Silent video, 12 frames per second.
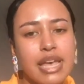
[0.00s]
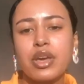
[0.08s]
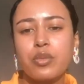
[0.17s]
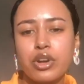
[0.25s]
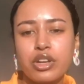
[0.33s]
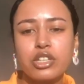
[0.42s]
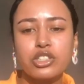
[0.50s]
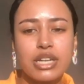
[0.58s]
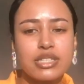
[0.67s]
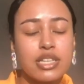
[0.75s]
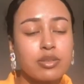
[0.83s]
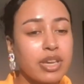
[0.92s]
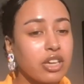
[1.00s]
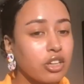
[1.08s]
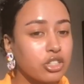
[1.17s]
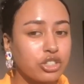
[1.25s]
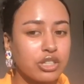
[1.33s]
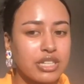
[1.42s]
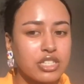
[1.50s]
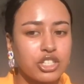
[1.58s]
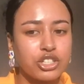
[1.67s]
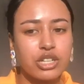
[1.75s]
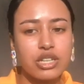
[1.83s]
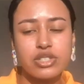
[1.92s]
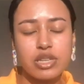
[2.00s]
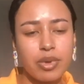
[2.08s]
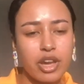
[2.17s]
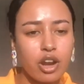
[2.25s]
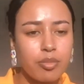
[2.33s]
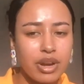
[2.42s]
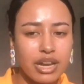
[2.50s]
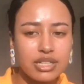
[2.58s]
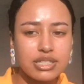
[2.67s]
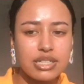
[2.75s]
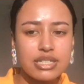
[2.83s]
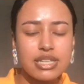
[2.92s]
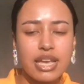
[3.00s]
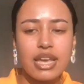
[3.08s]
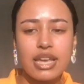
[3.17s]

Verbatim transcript: My work addresses my cultural history using my art practice